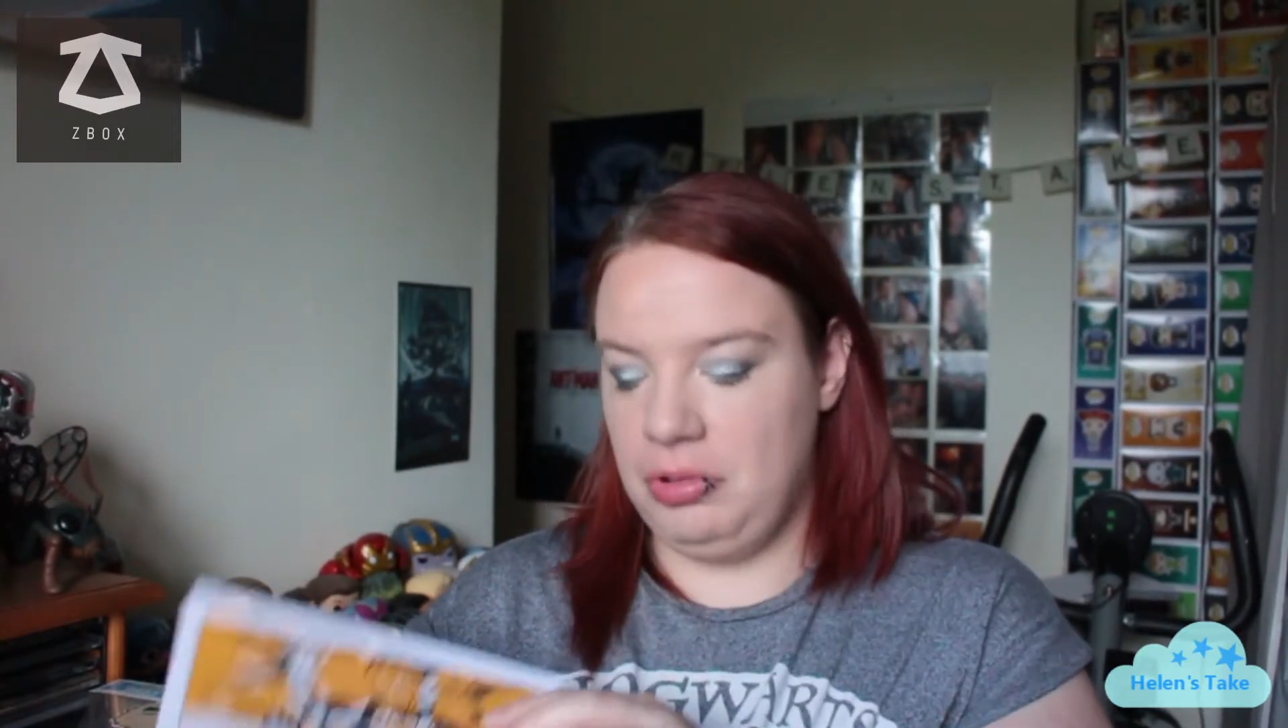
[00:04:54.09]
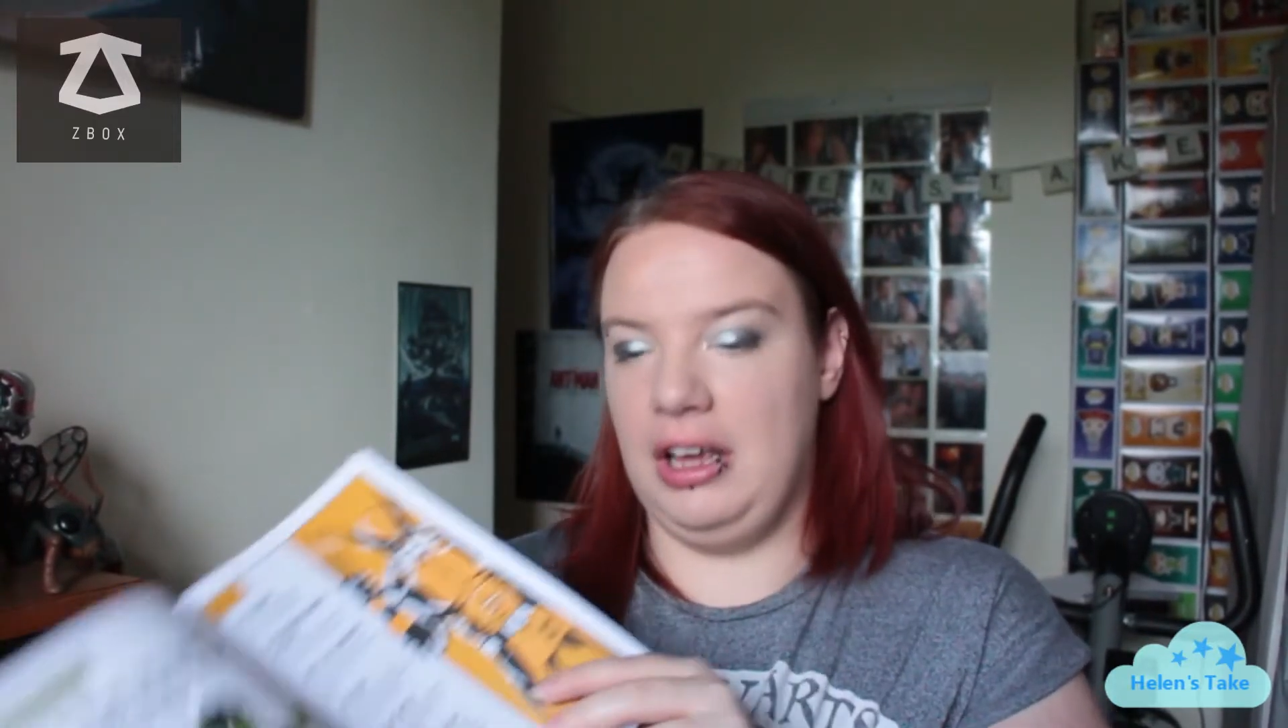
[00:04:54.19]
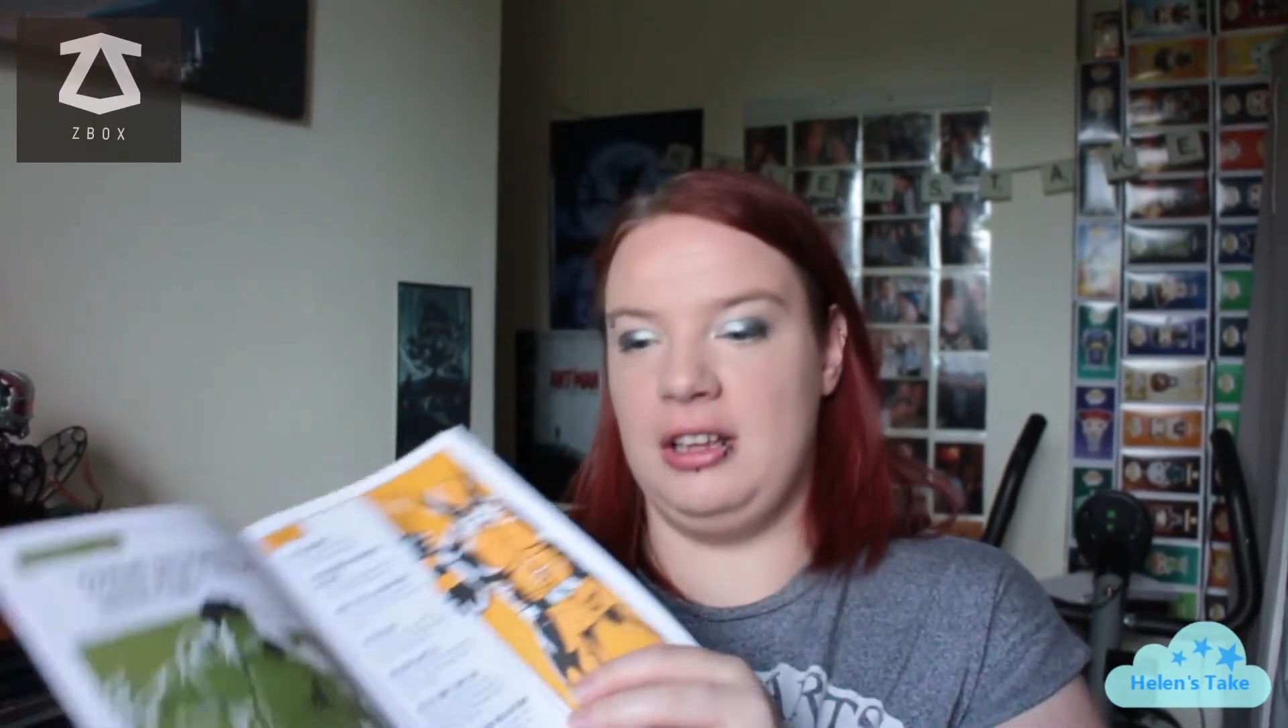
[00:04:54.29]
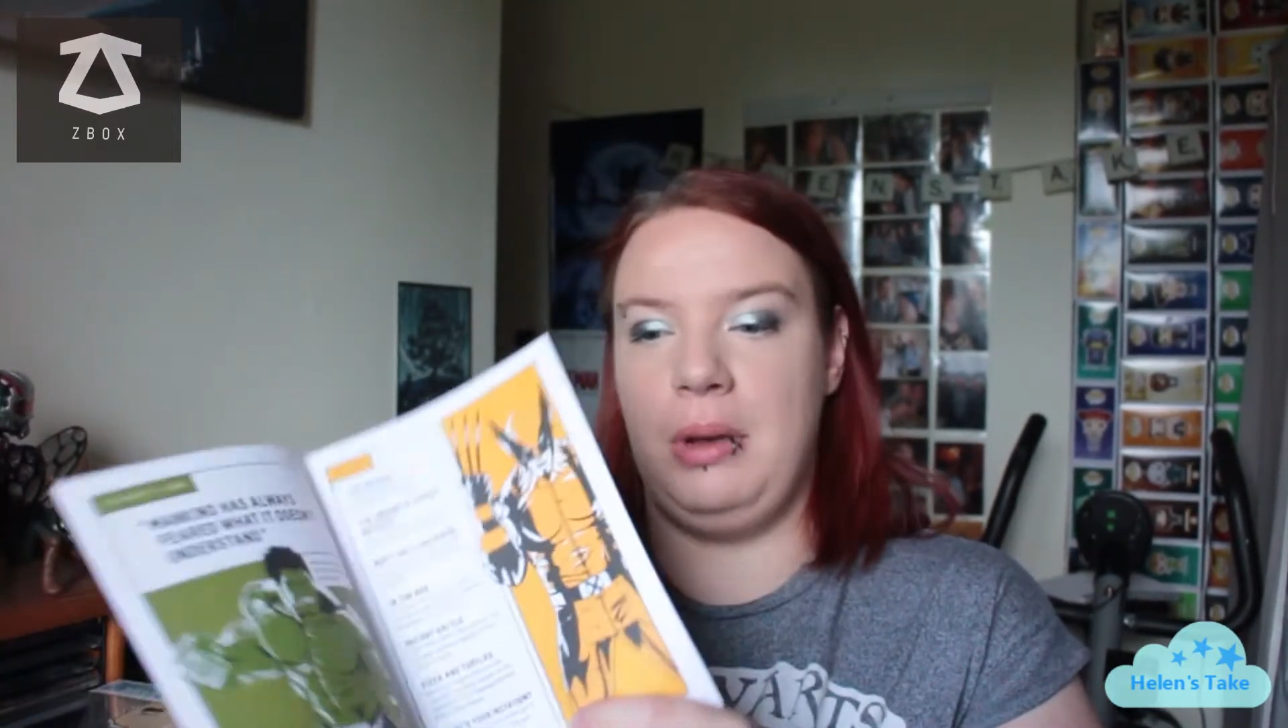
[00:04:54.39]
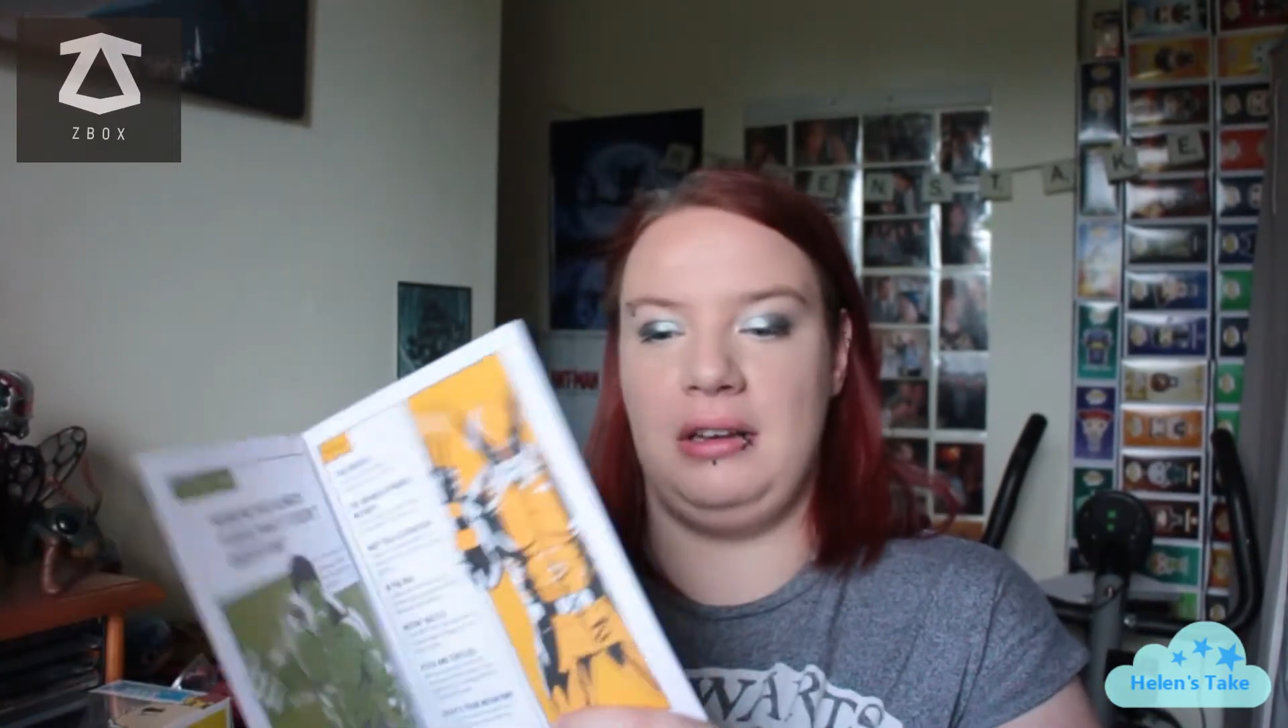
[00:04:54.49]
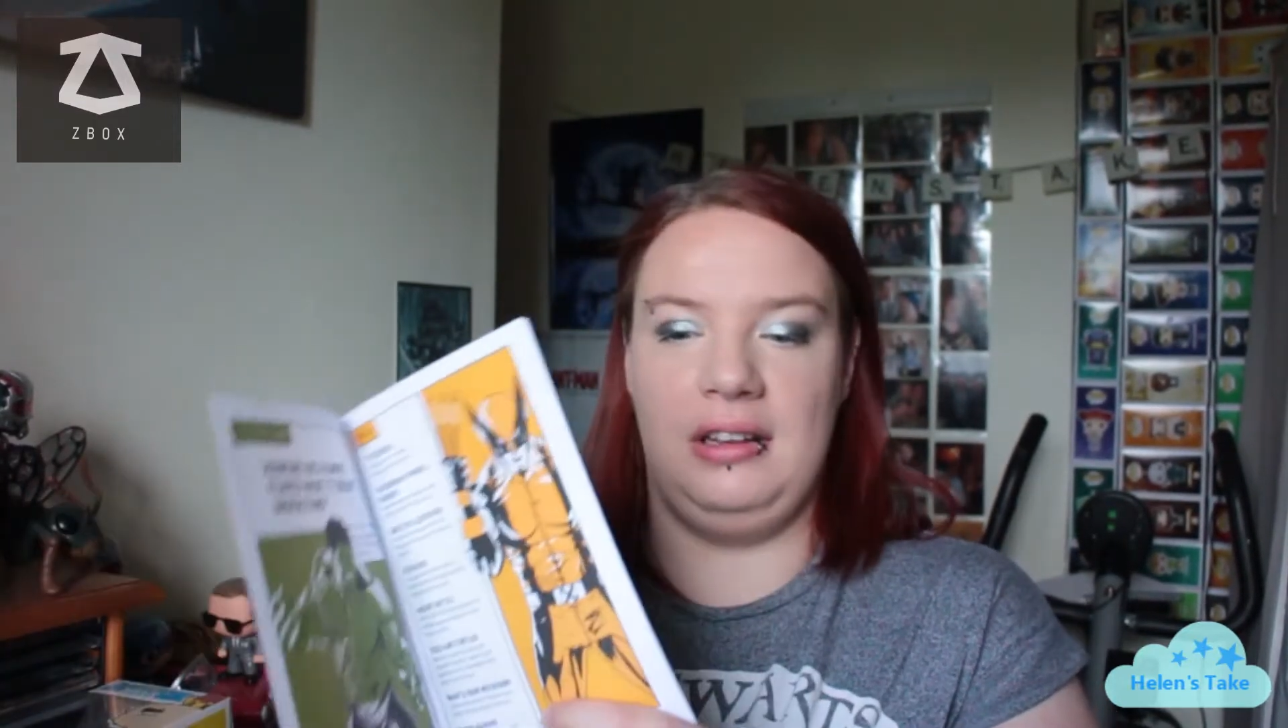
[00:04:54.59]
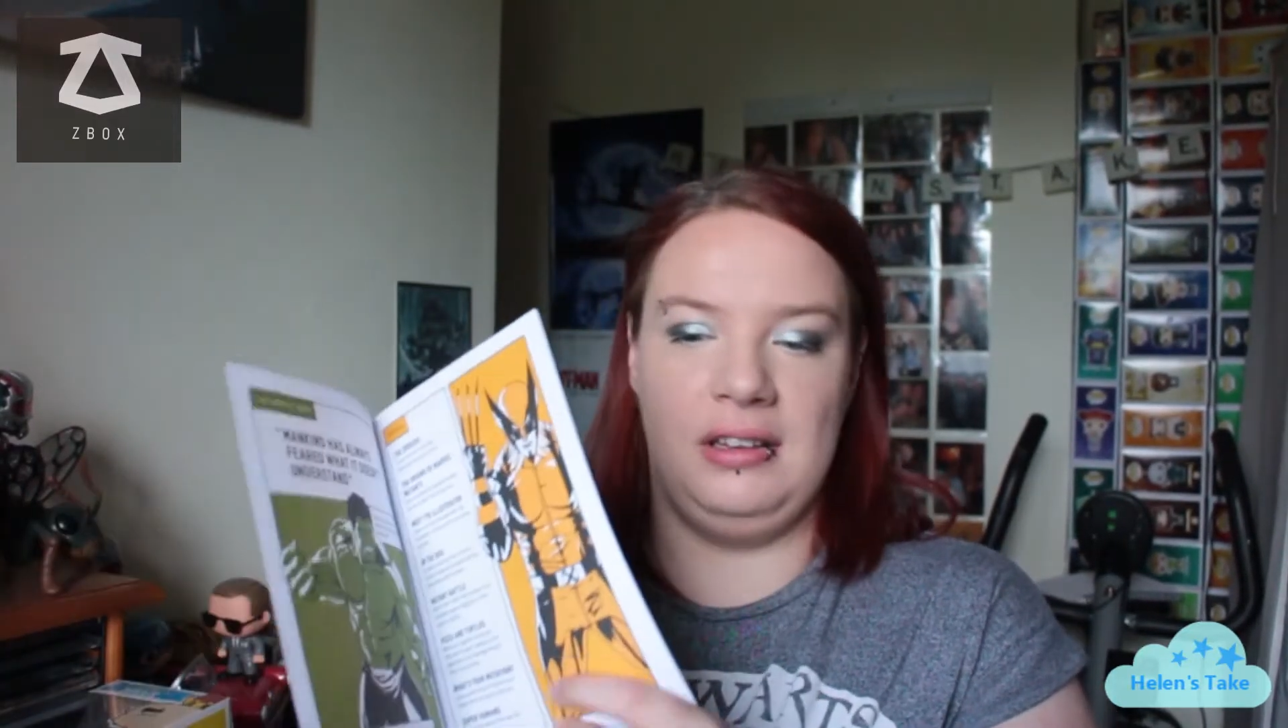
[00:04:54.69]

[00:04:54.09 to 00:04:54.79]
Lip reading: really expecting